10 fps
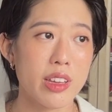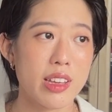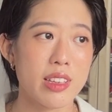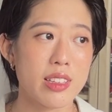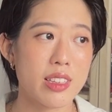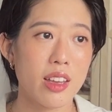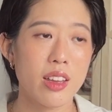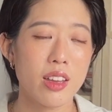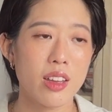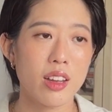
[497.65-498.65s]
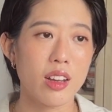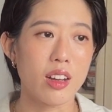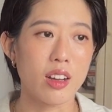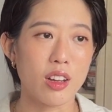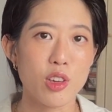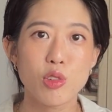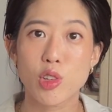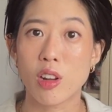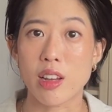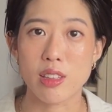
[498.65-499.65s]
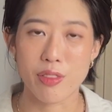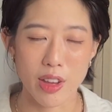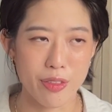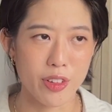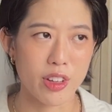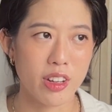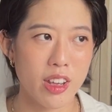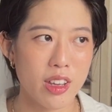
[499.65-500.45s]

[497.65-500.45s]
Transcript: is a huge collective effort.